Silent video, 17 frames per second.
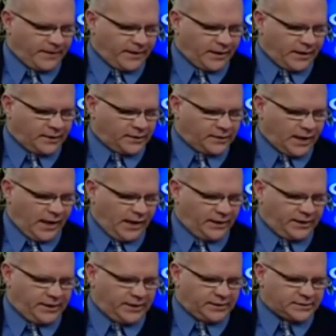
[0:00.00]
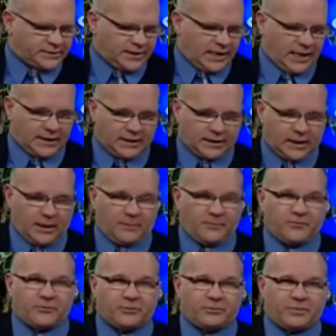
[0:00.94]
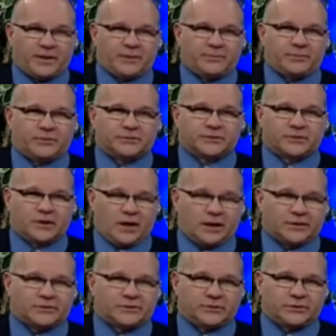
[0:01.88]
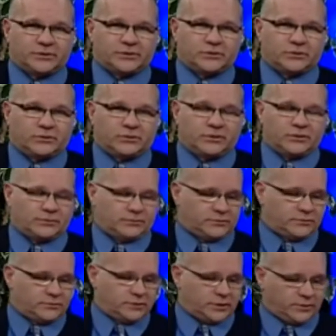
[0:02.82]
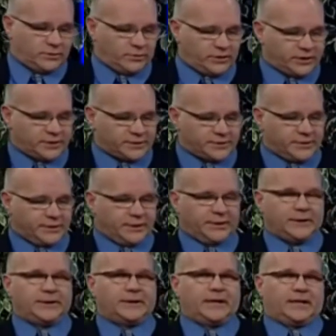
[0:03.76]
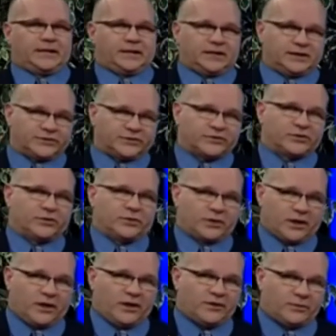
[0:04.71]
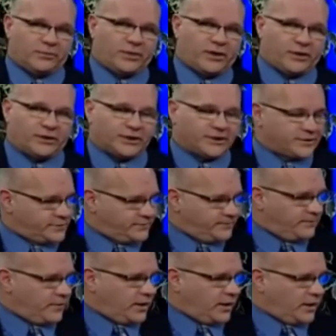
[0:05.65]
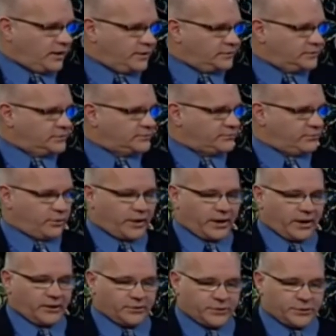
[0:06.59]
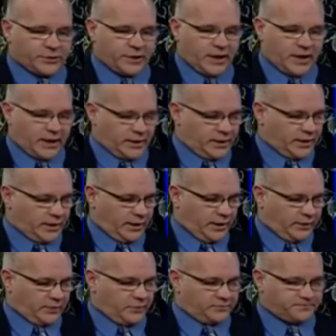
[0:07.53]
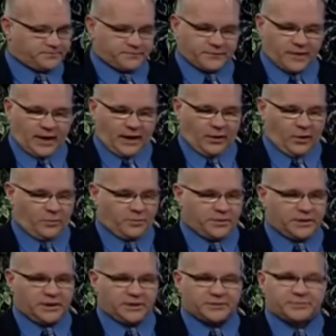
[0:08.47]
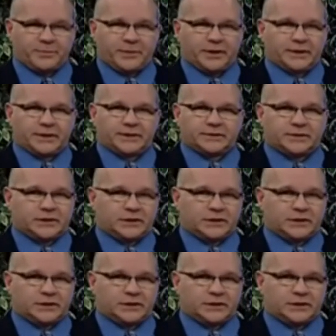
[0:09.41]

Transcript: And yet he's standing up for people's constitutional liberties, and he is suing all the parties, is what I understand. And I hope he gets millions.